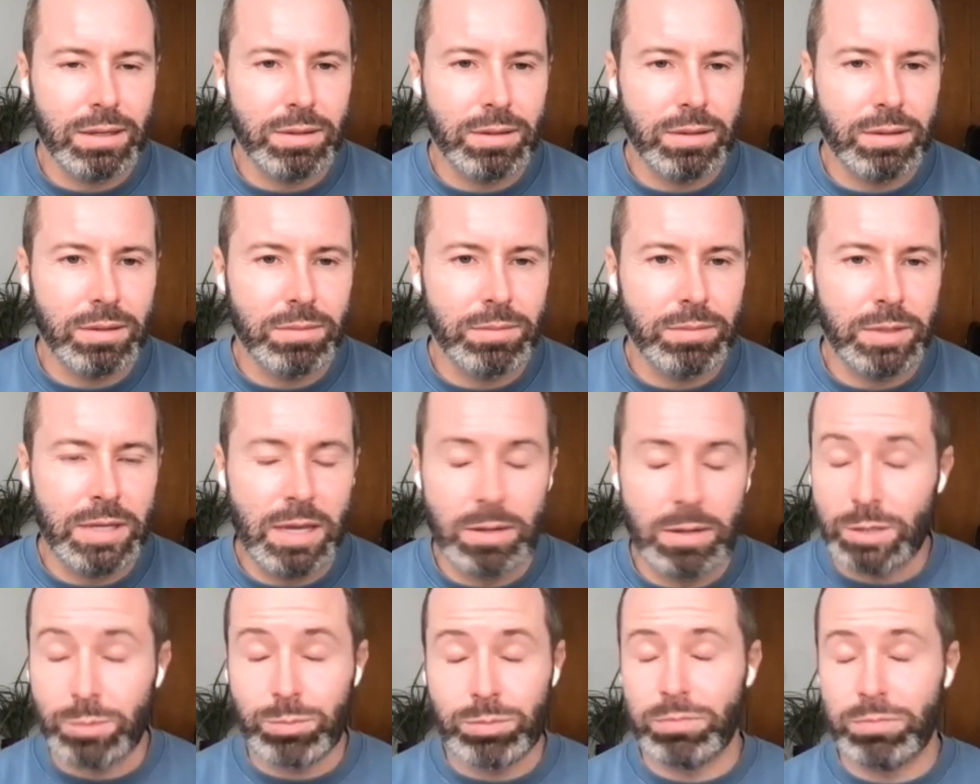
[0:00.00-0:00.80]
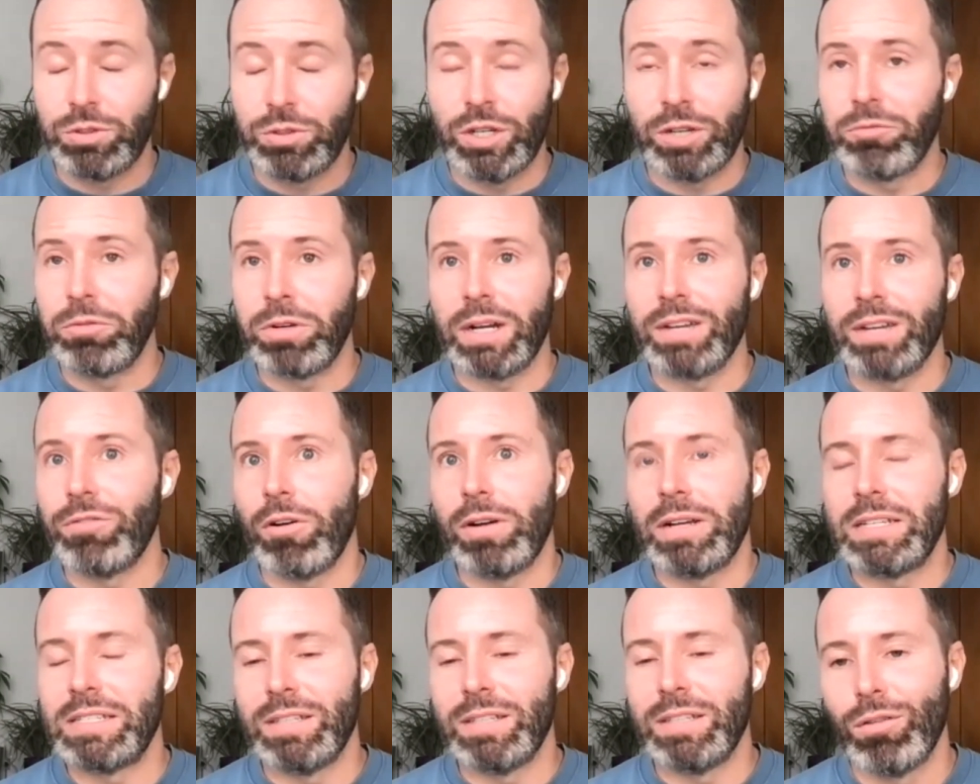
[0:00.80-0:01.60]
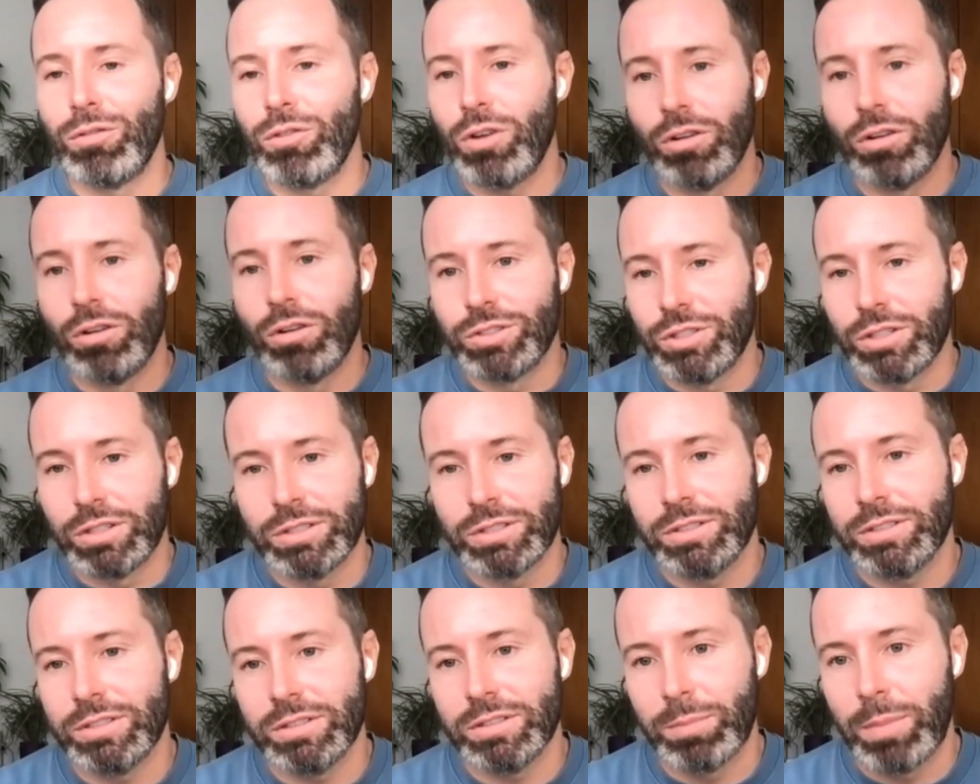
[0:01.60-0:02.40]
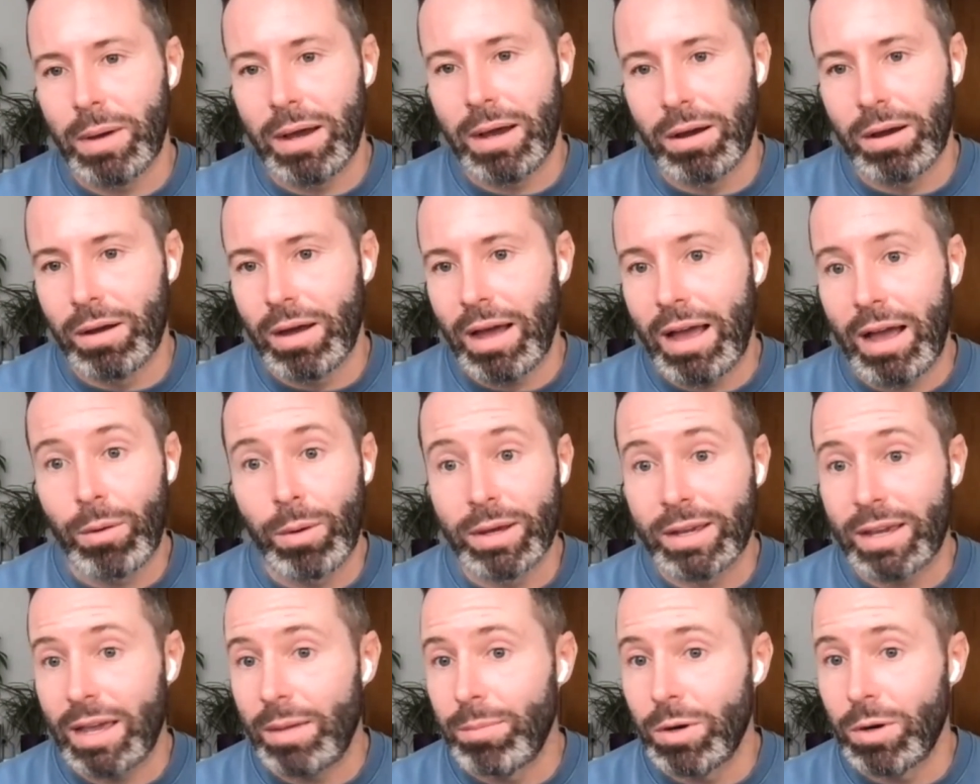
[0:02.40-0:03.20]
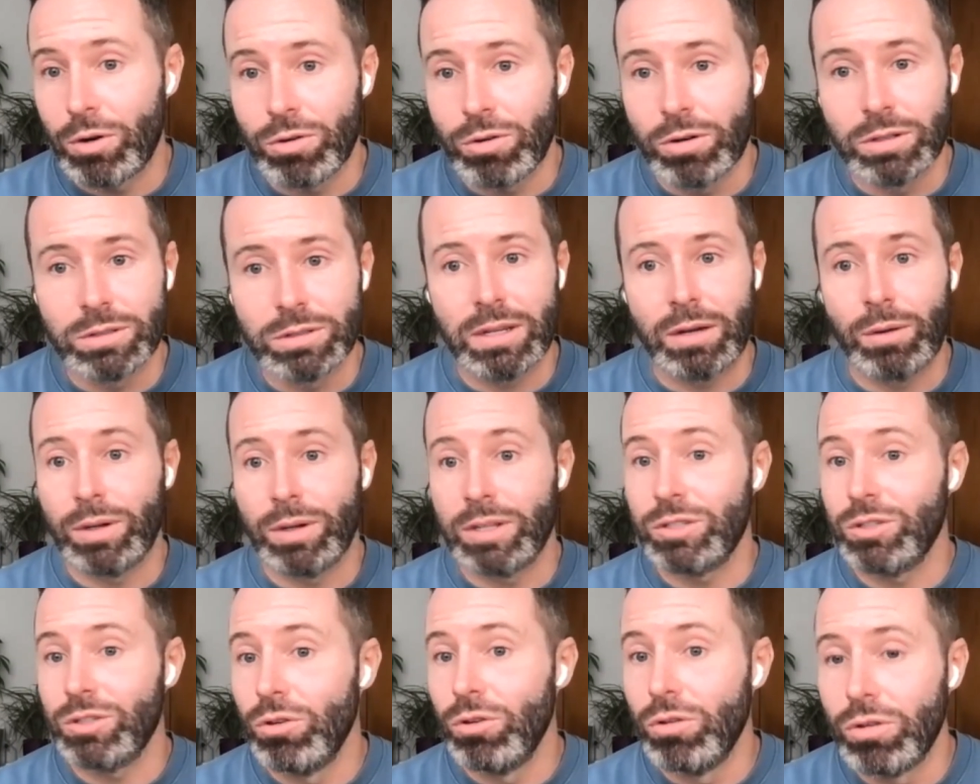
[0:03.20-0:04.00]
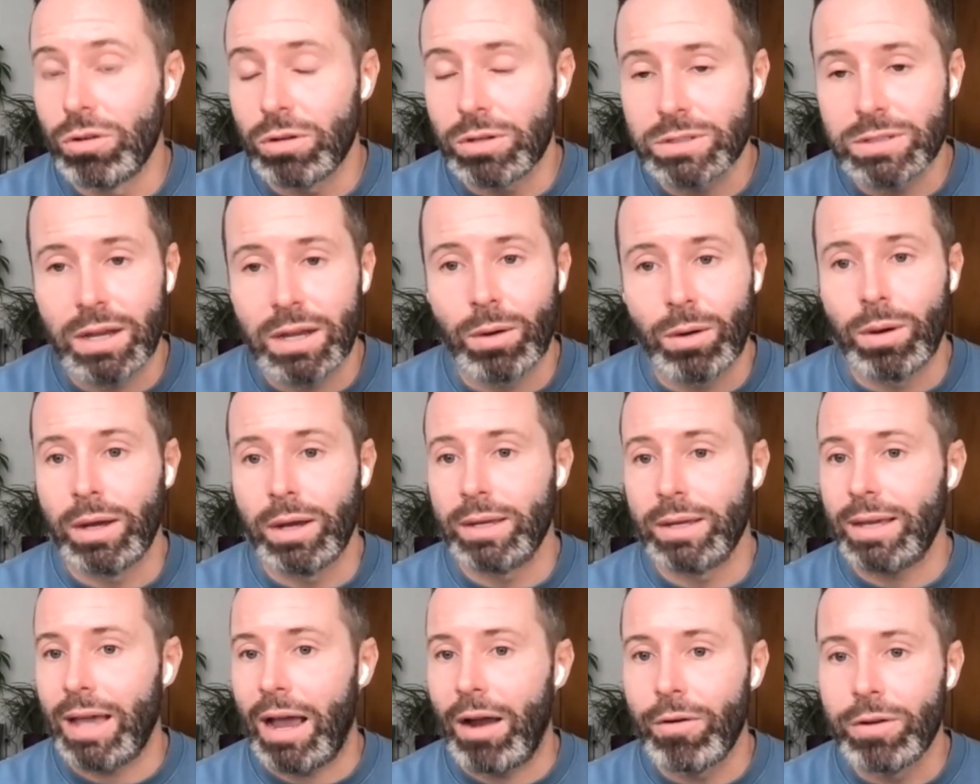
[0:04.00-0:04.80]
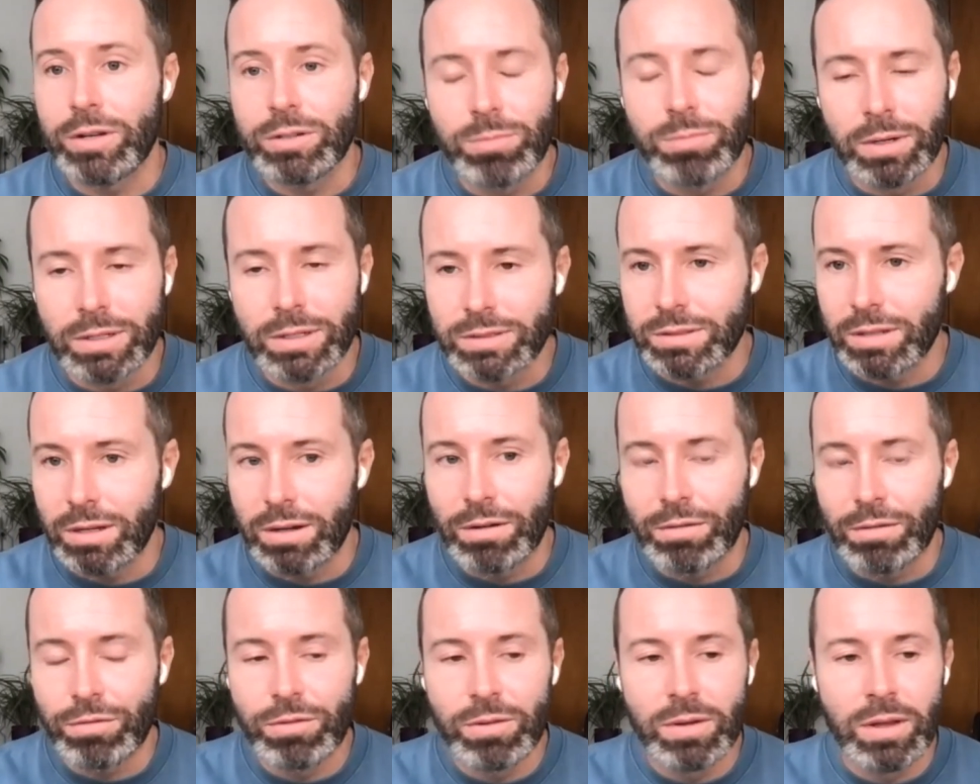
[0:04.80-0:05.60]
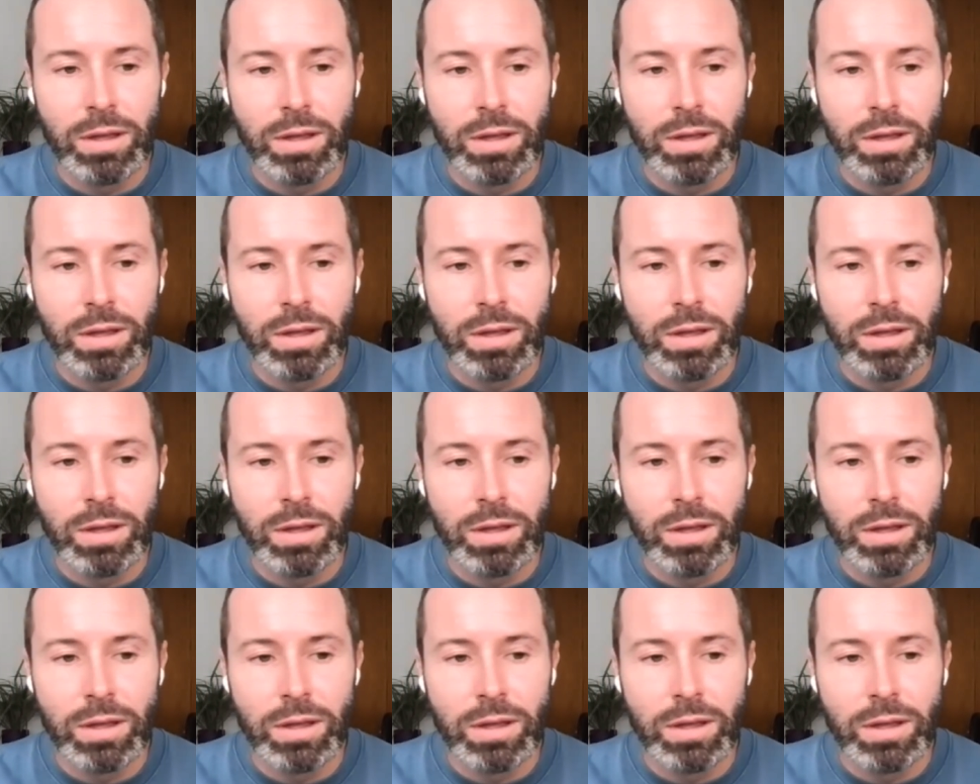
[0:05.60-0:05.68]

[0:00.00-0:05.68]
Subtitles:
Yeah, just generally very self-conscious about how I came across, how I talked, how I carried myself.